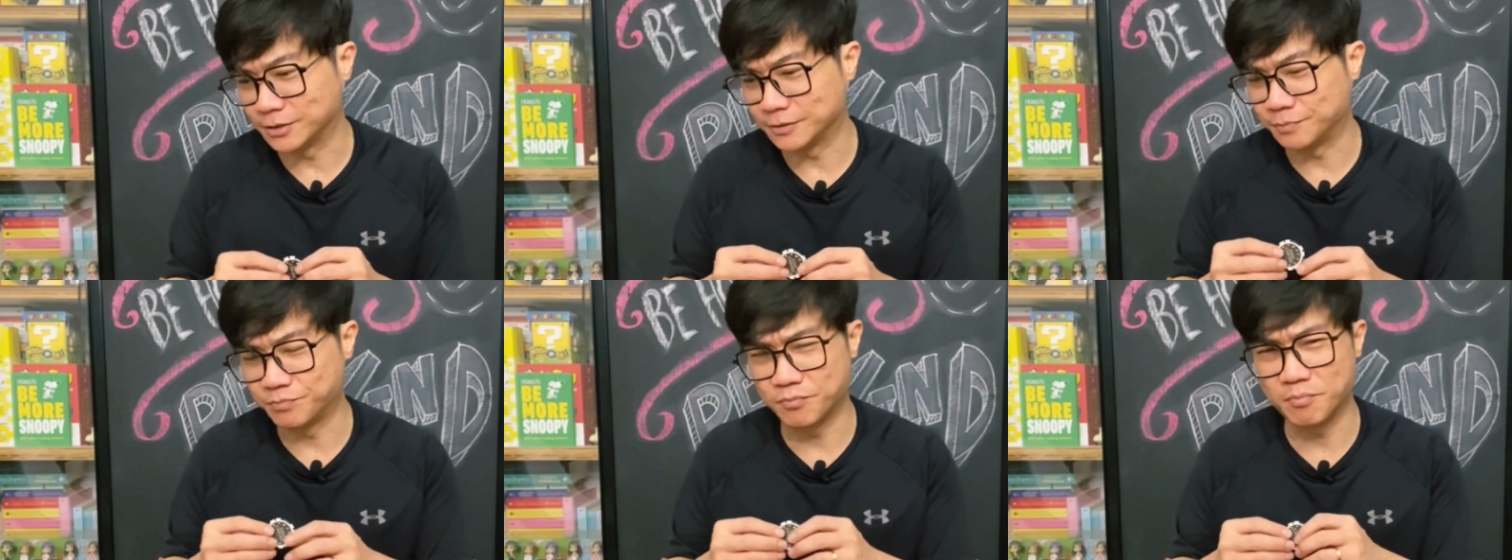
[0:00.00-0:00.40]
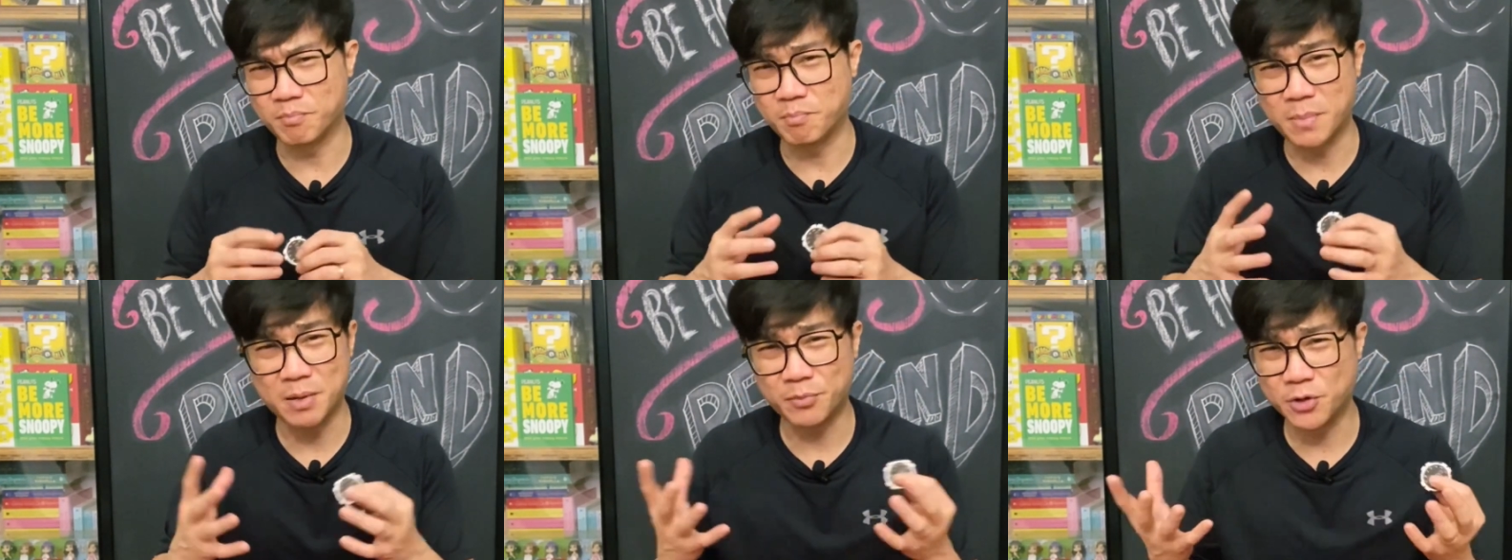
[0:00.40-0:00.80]

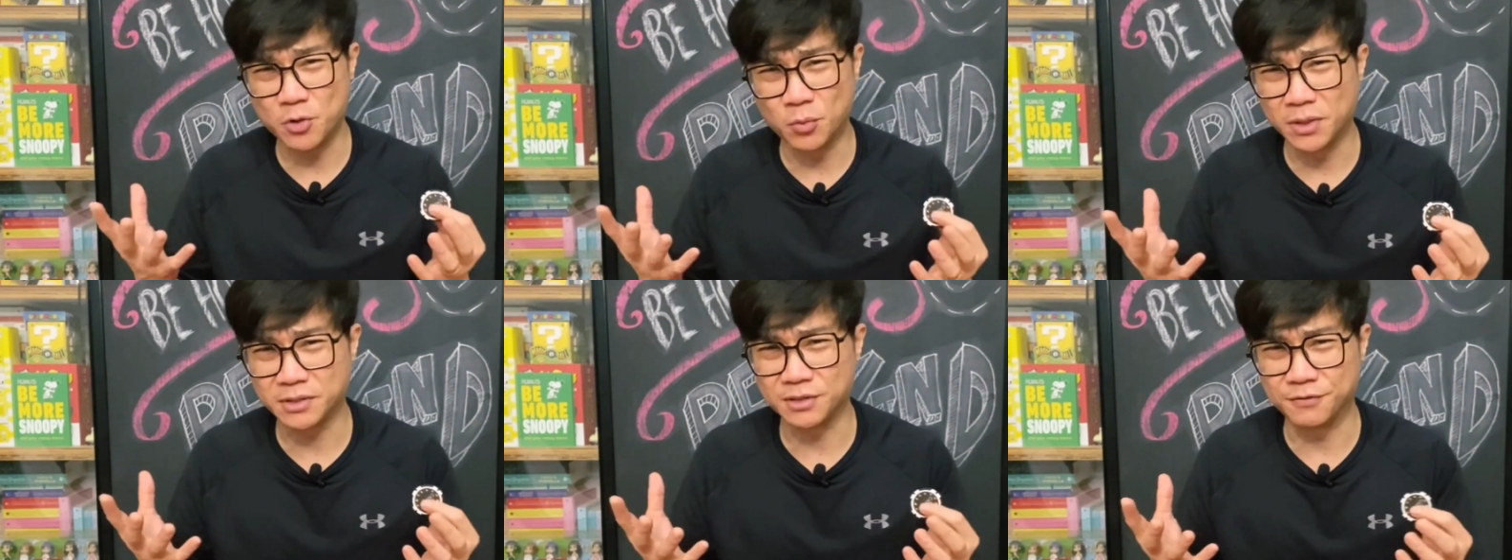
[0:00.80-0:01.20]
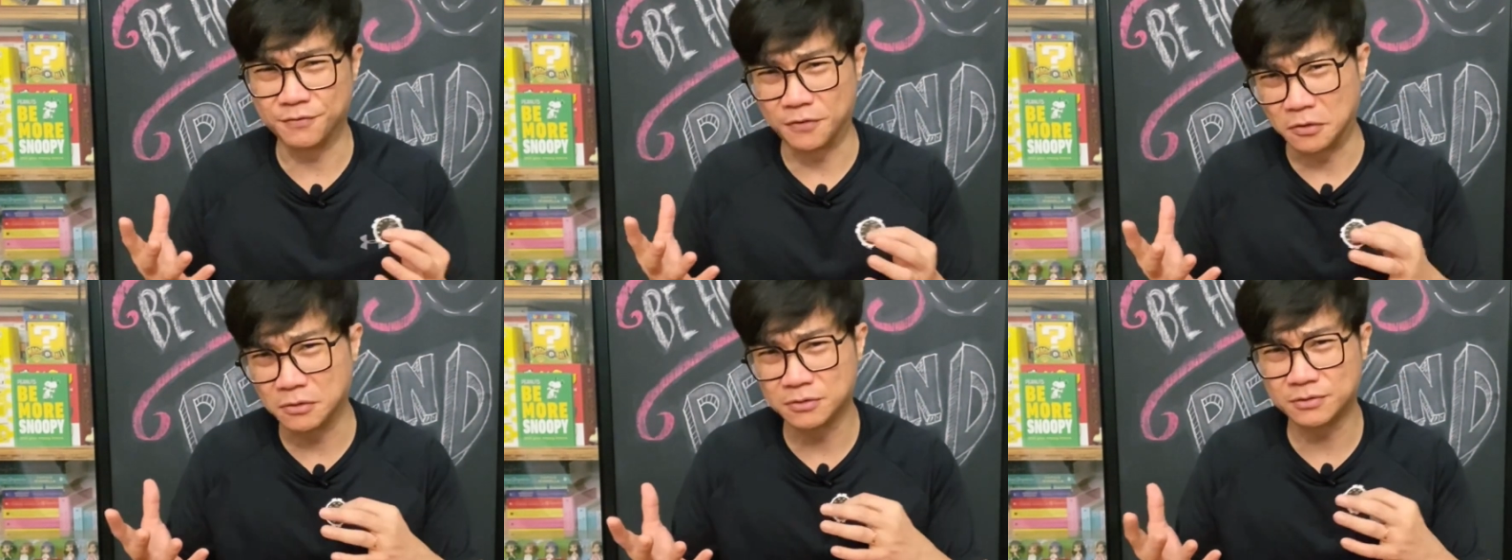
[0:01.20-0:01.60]
memory work
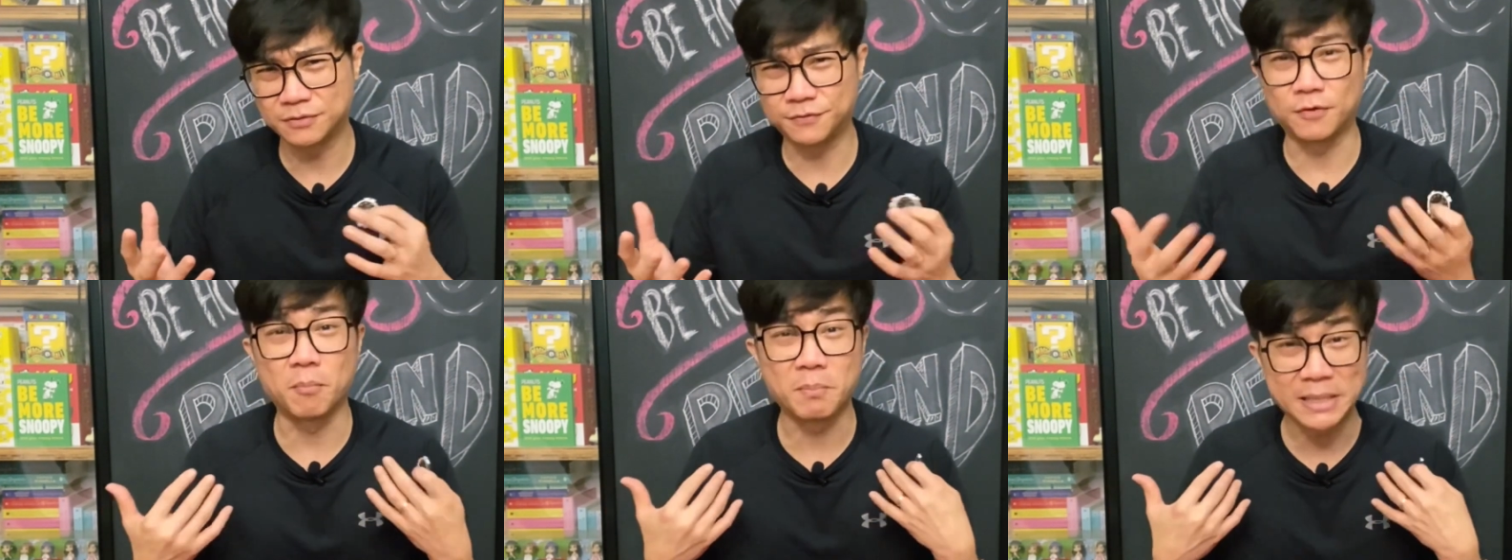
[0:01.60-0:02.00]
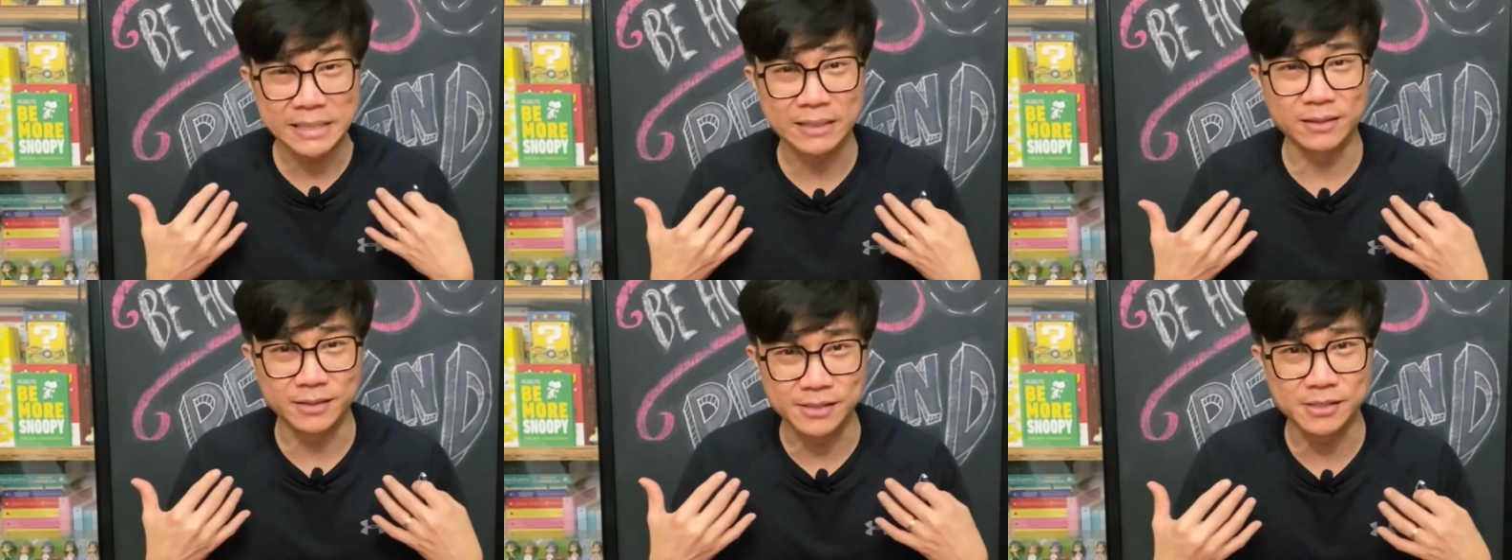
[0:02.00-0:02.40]
involved, for me
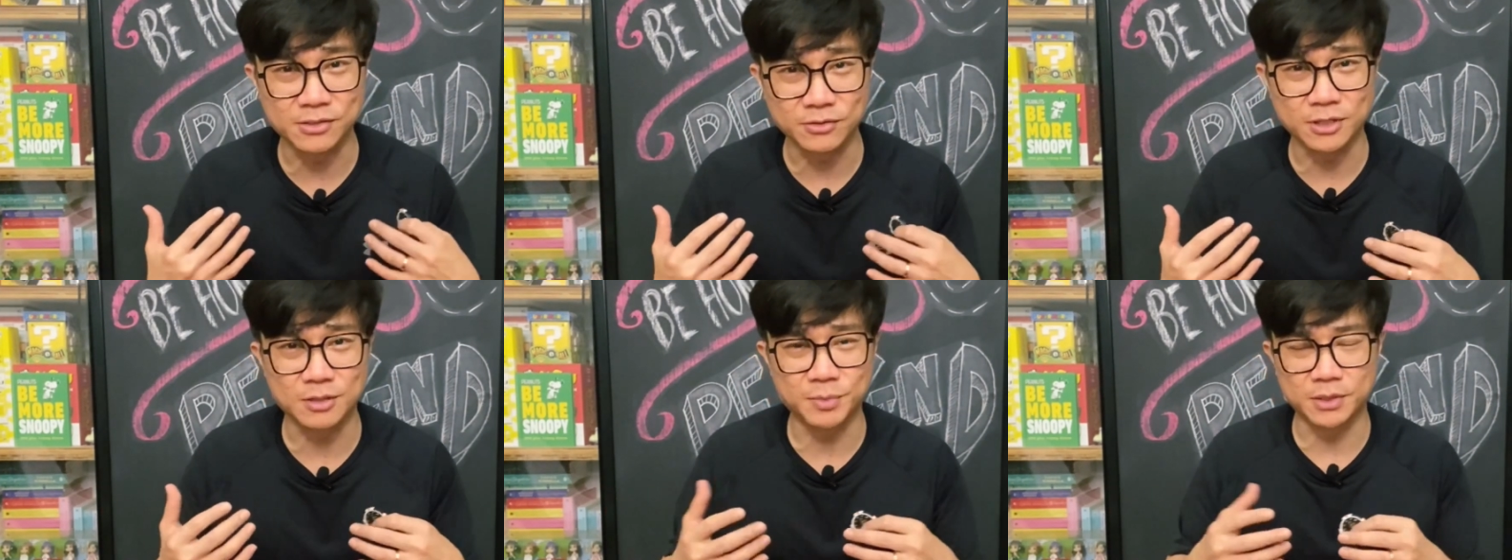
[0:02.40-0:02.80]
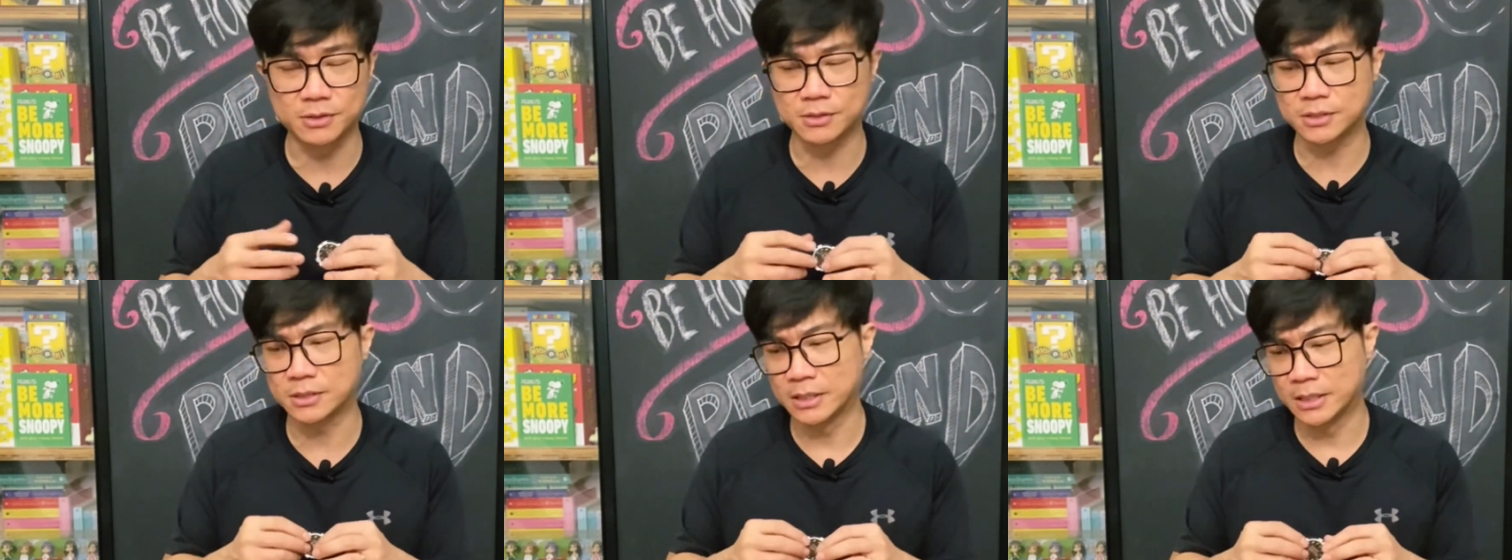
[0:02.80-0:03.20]
at least, okay, because